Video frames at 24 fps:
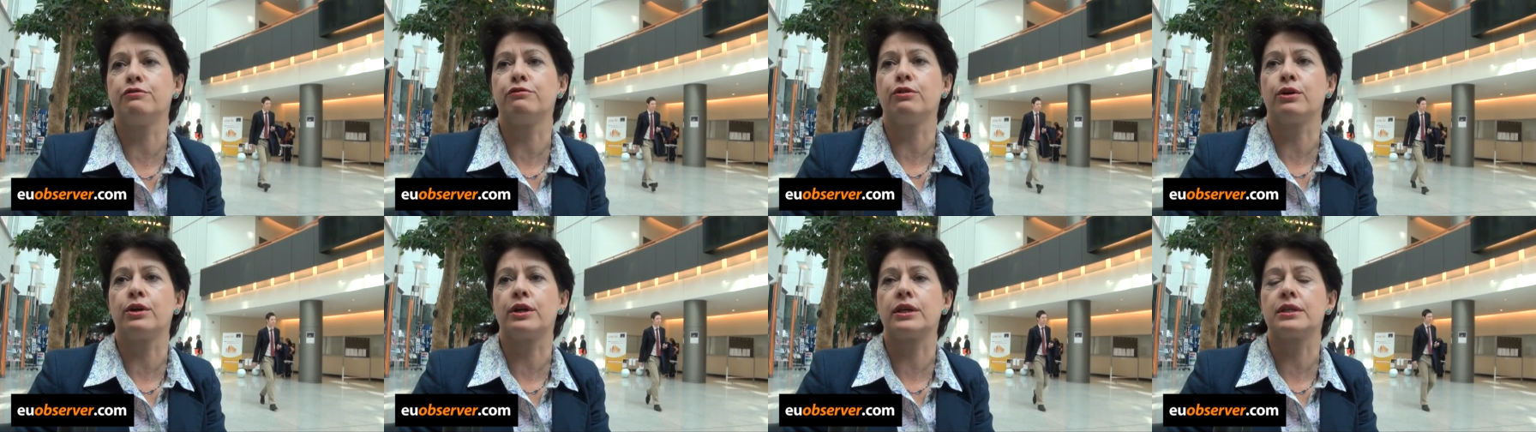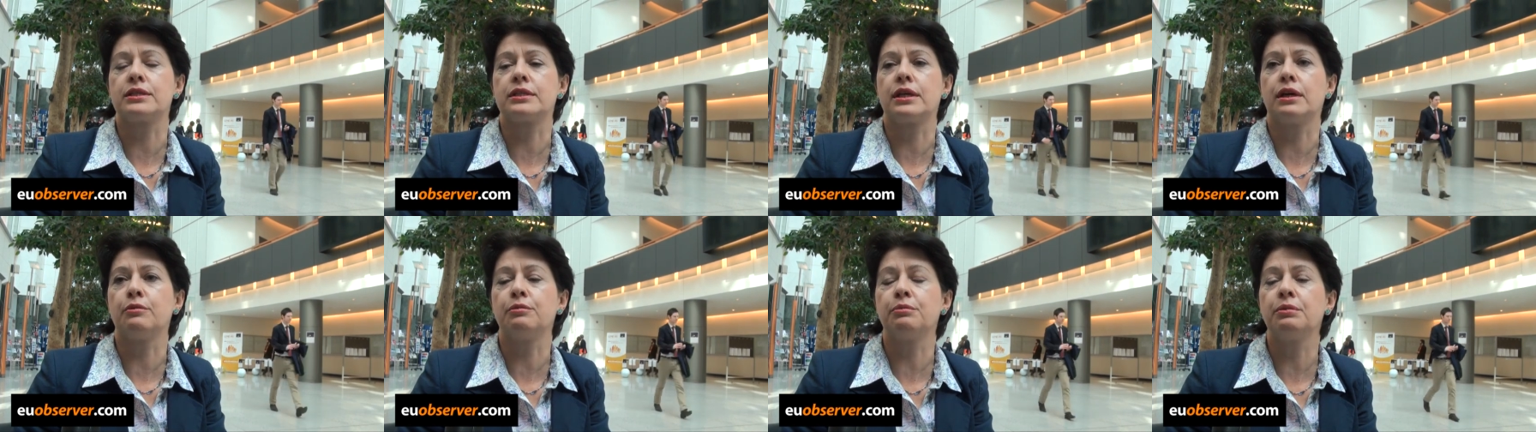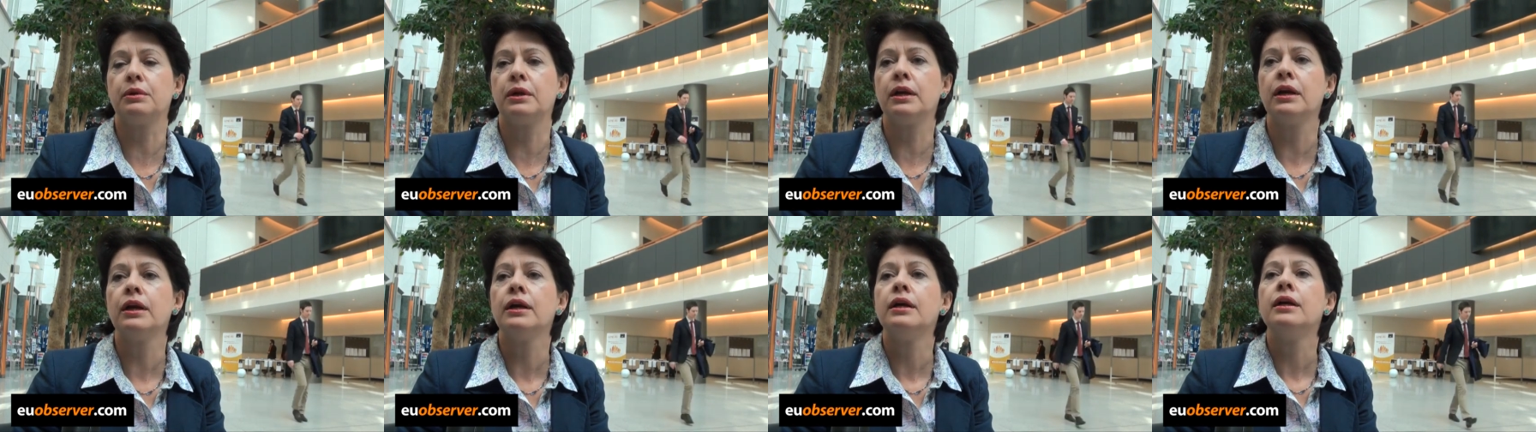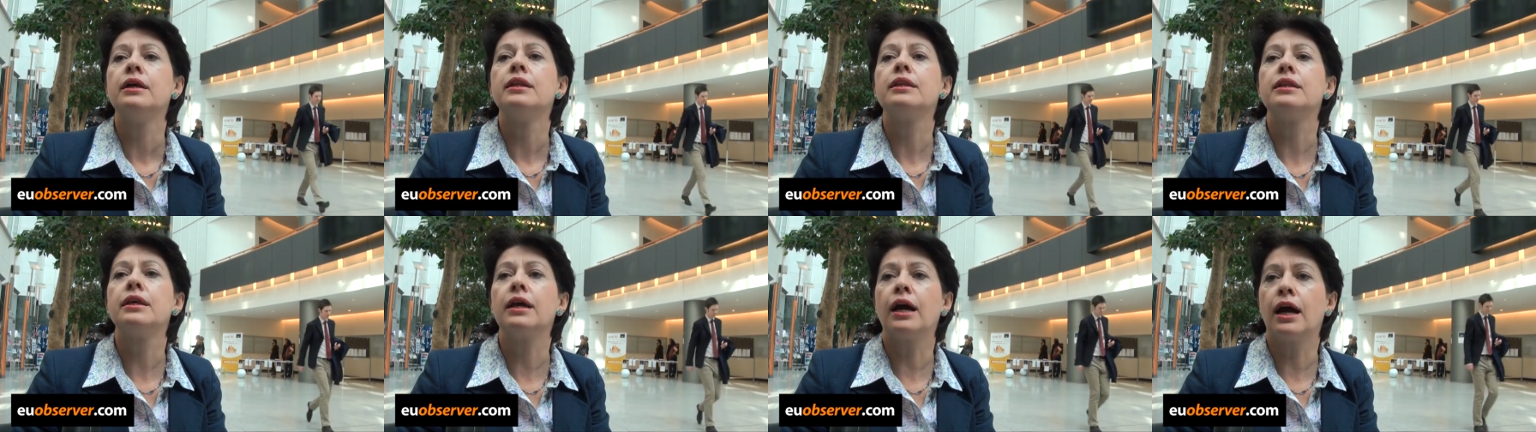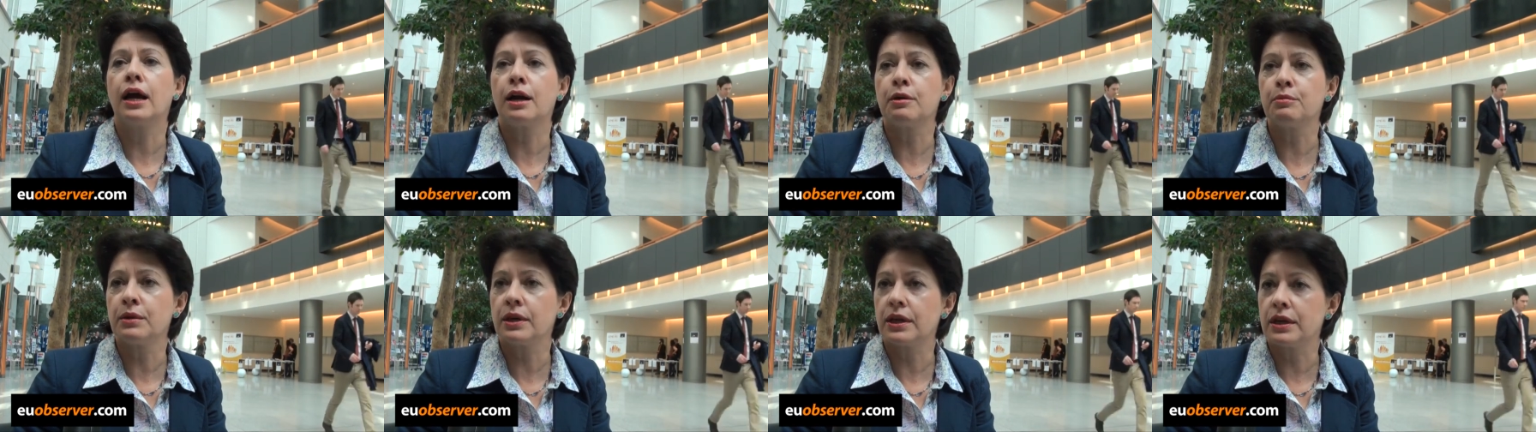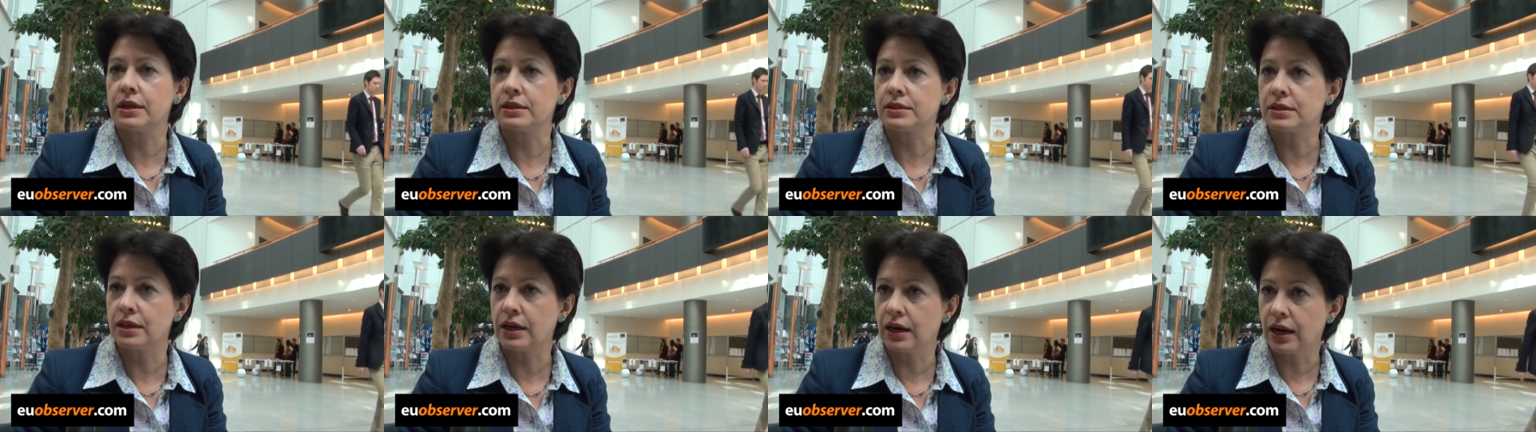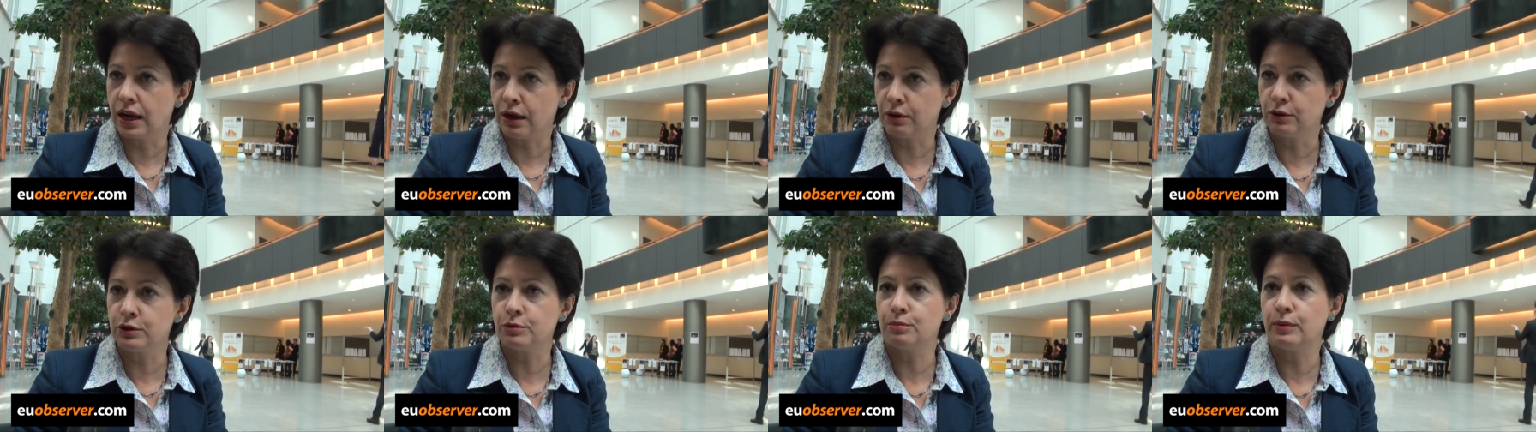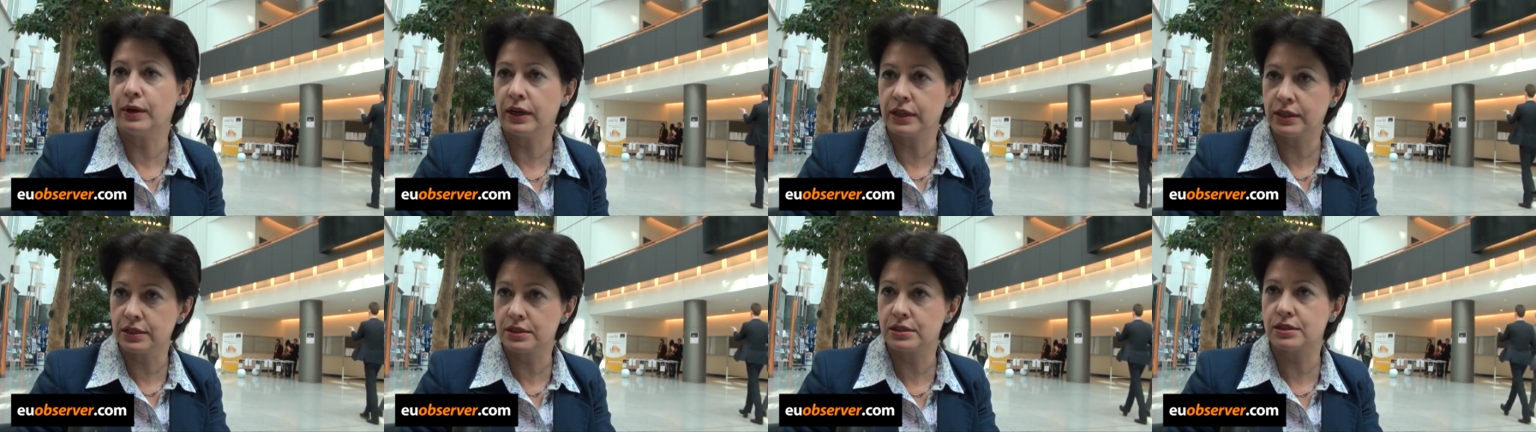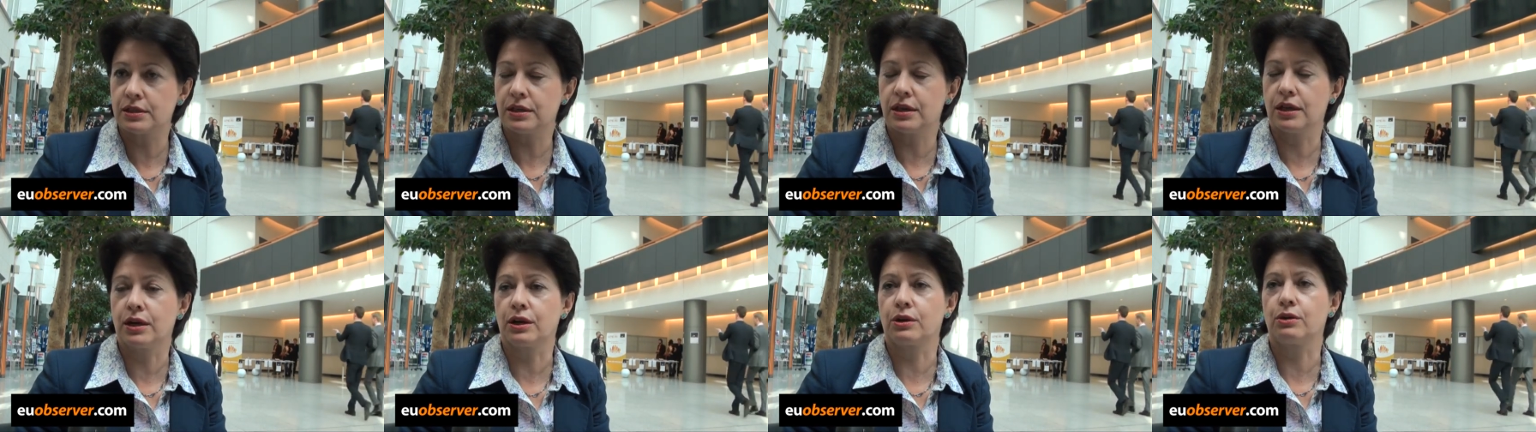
for example, the army is allowed by this